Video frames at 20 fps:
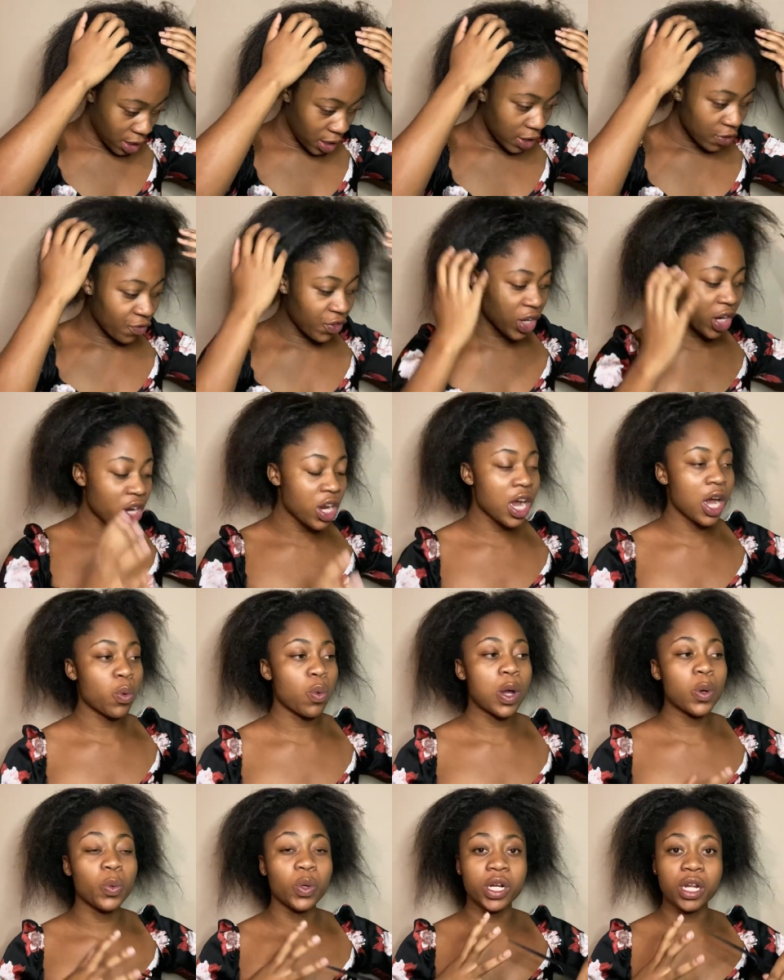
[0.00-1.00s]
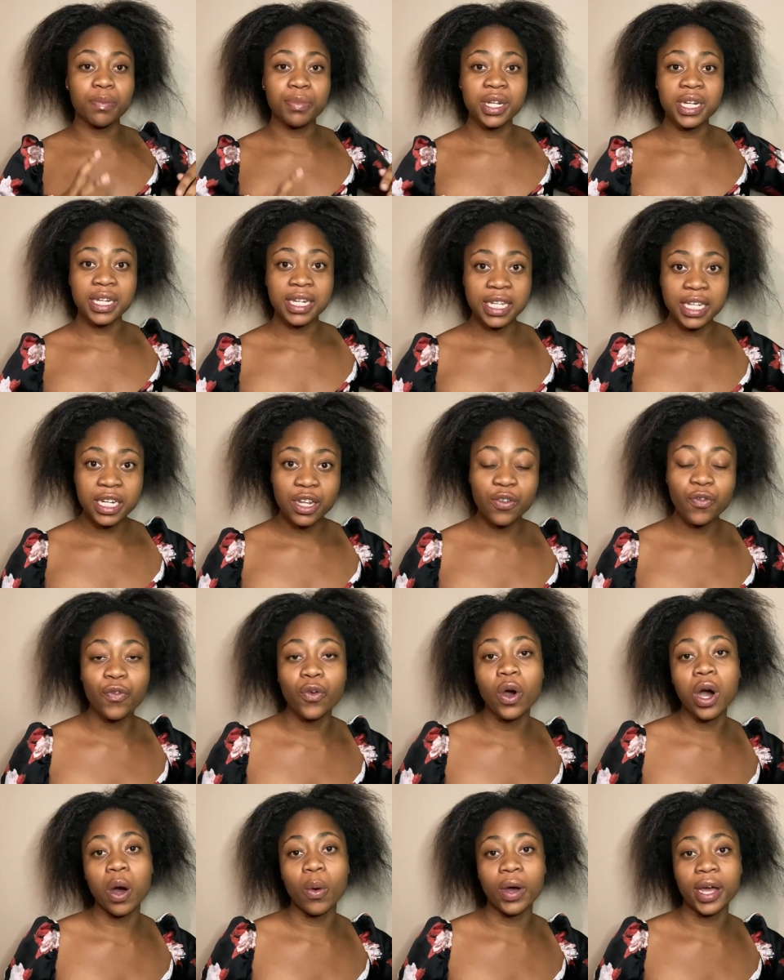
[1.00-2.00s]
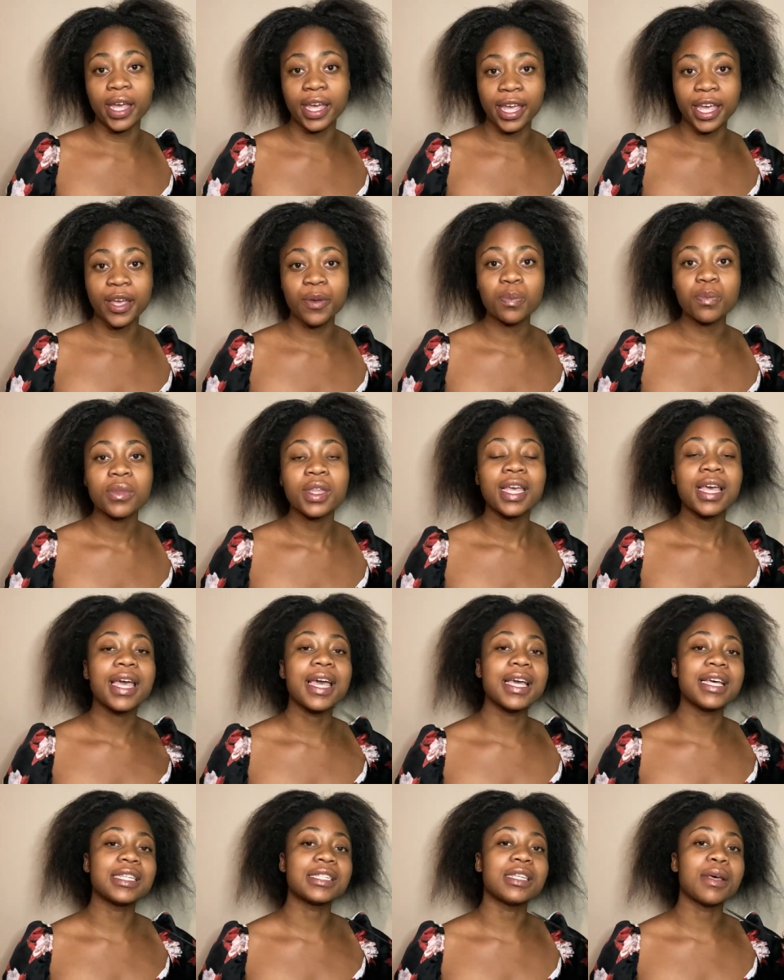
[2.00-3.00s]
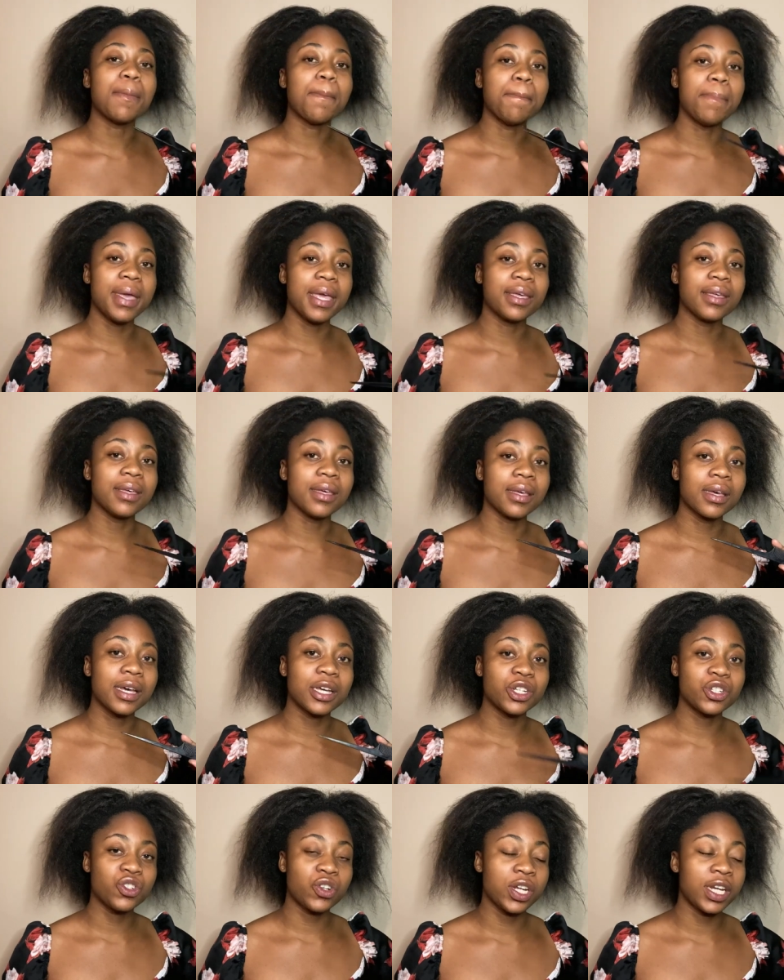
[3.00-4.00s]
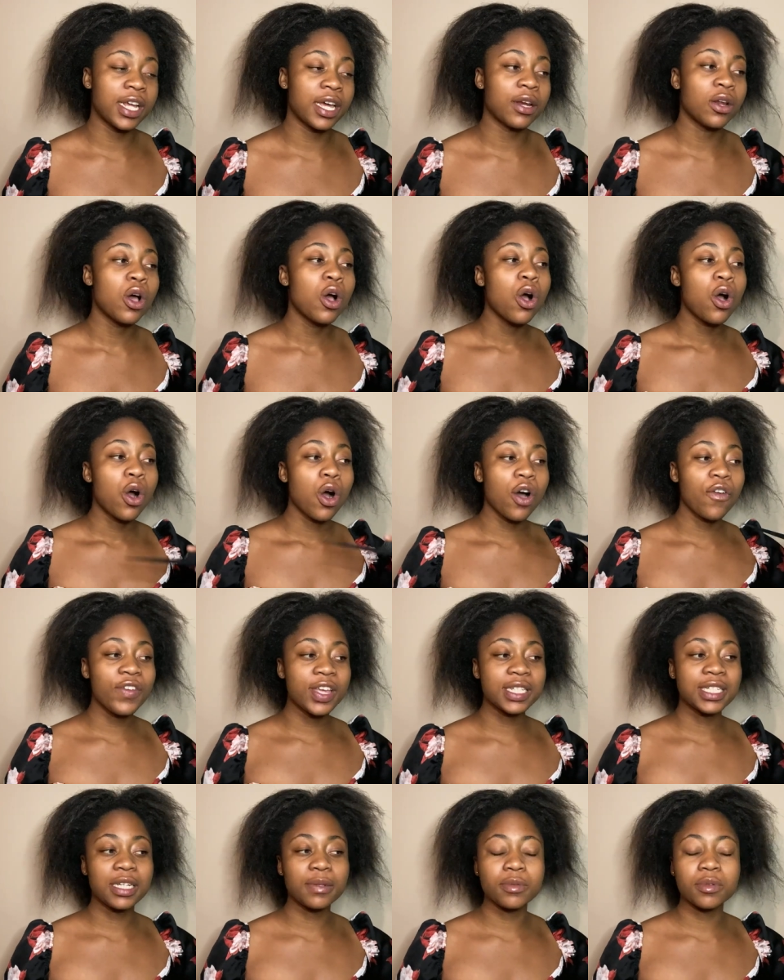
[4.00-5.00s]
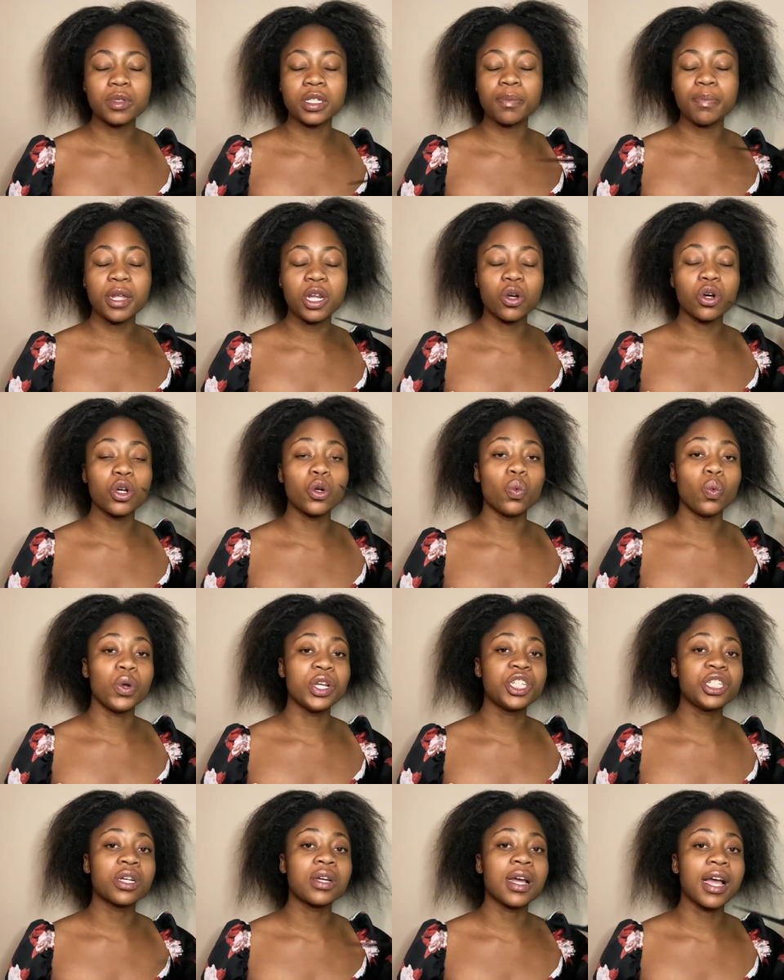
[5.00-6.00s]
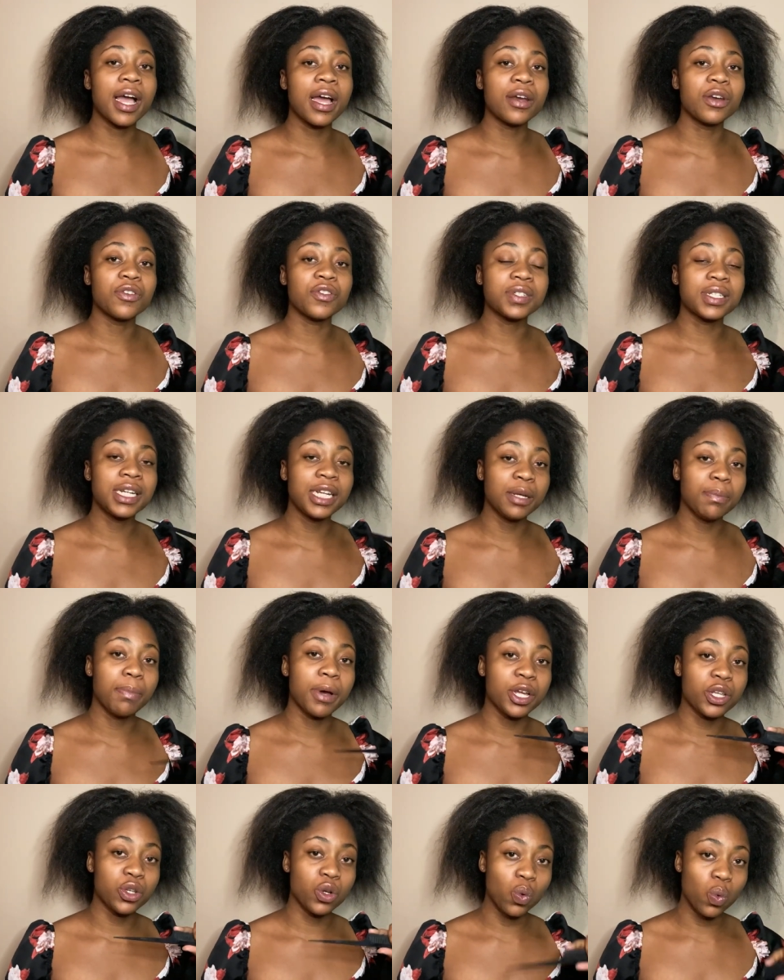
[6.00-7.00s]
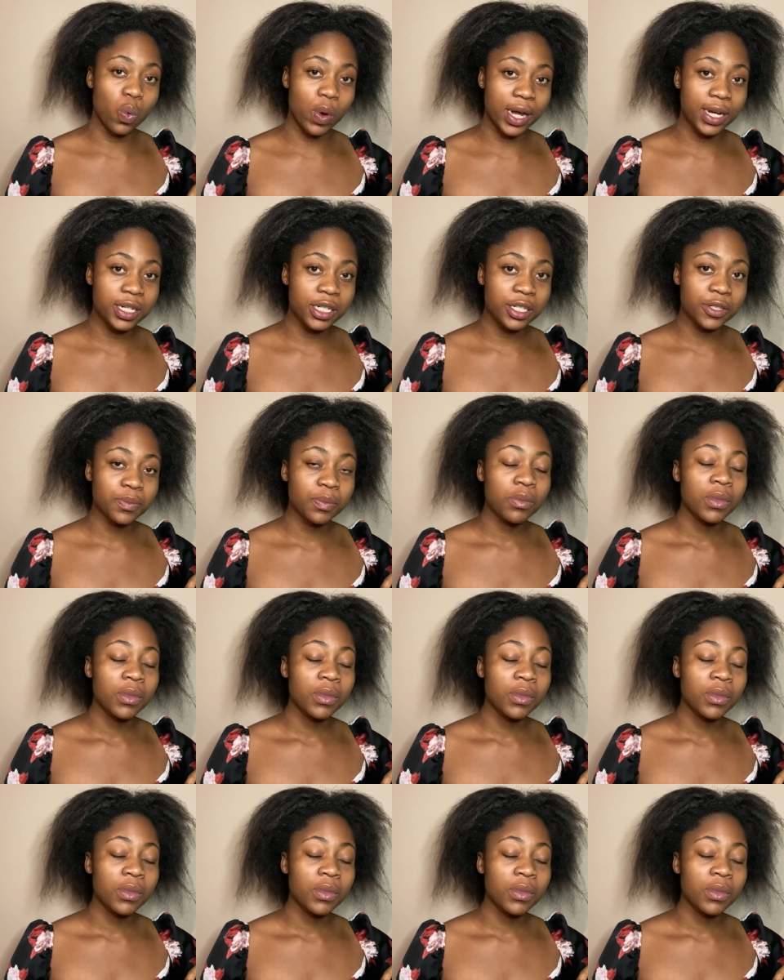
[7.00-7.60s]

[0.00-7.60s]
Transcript: figuring out what we're going to be needing for our hair is making a straight line. Obviously, depending on which kind of sleek bun you want.